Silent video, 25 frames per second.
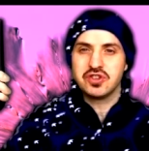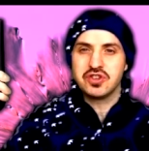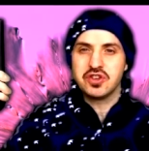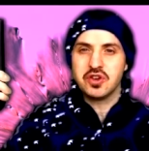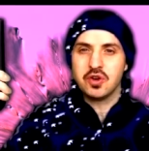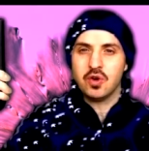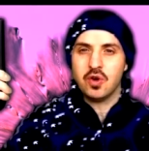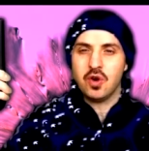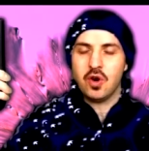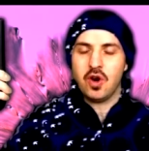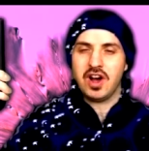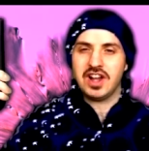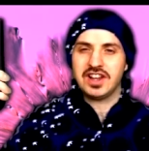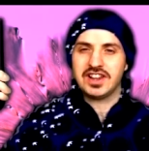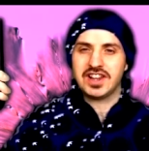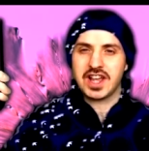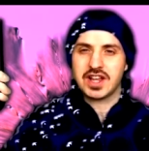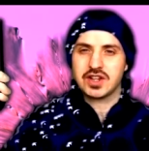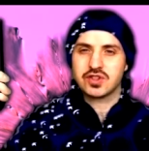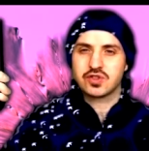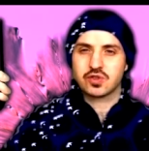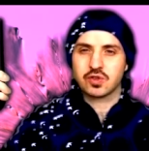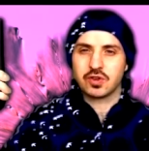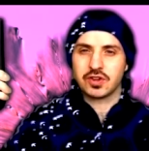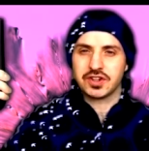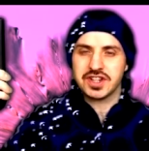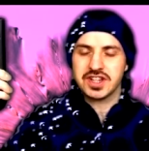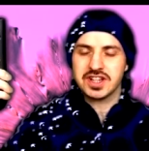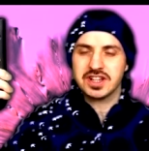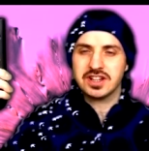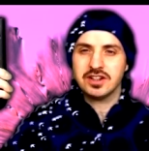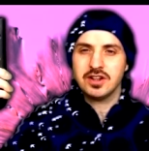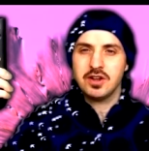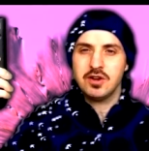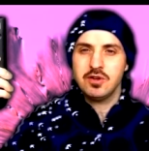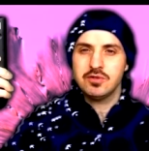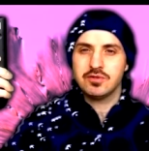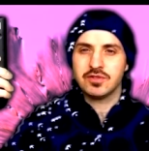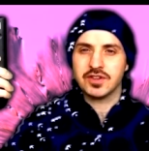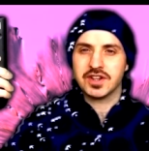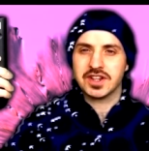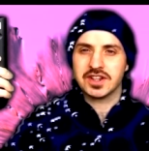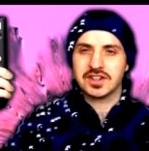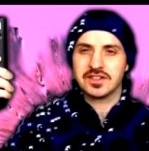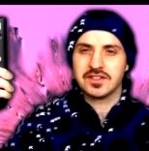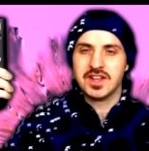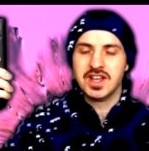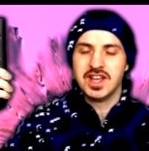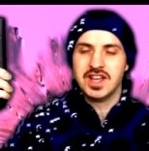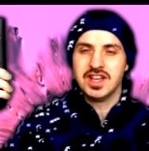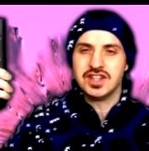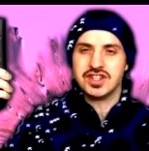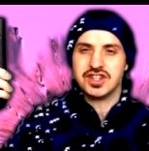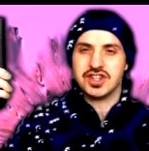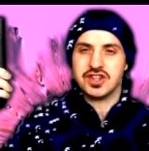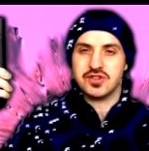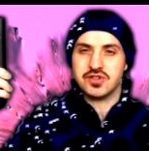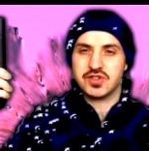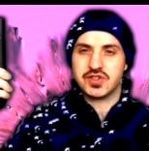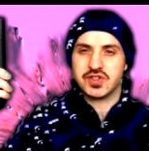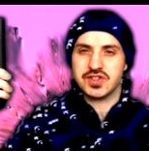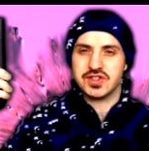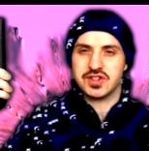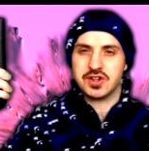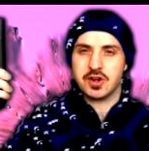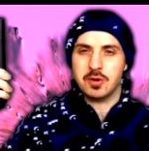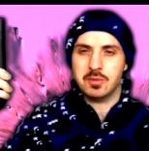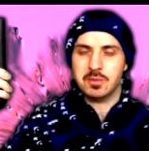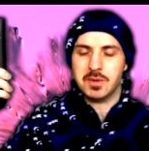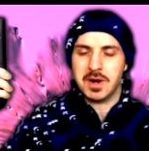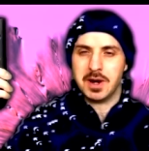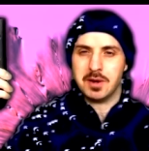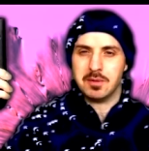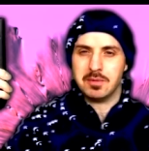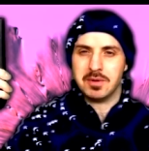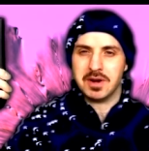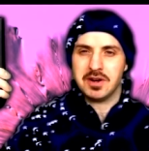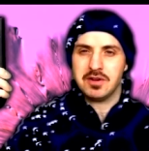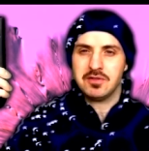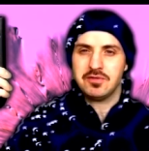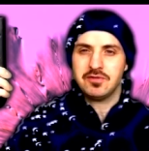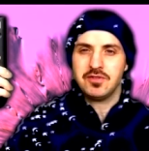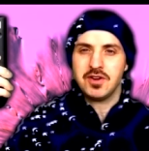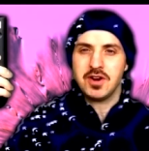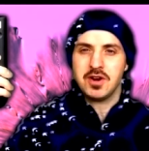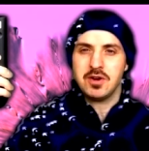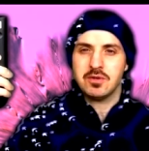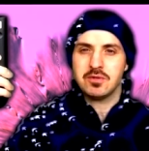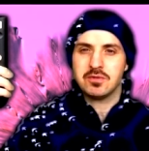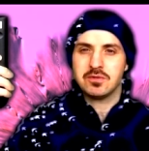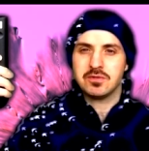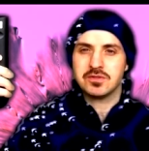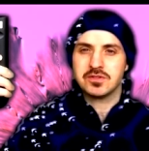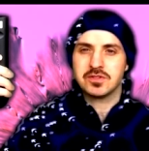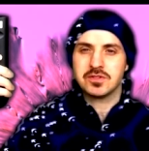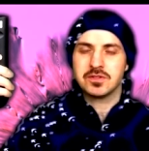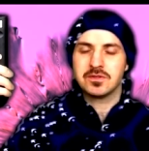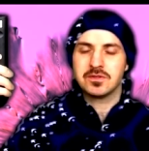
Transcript: your electronic clothing using your mobile phone.